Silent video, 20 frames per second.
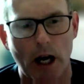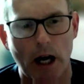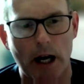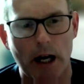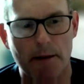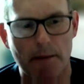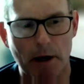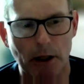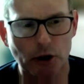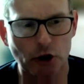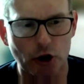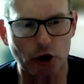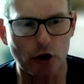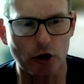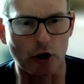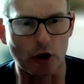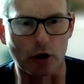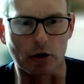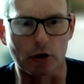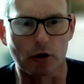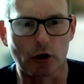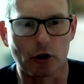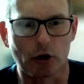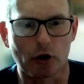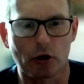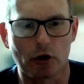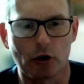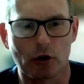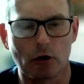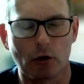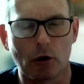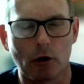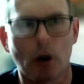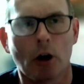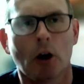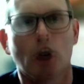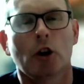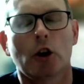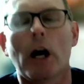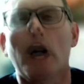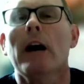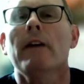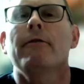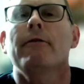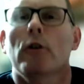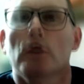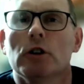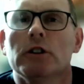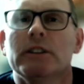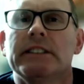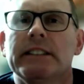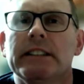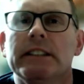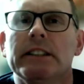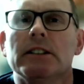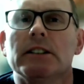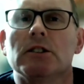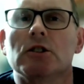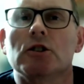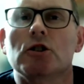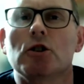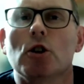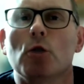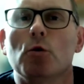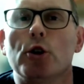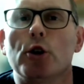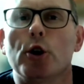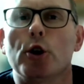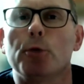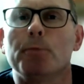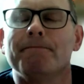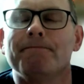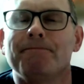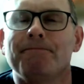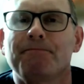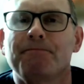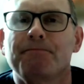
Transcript: I imagine that you have volunteers, don't you?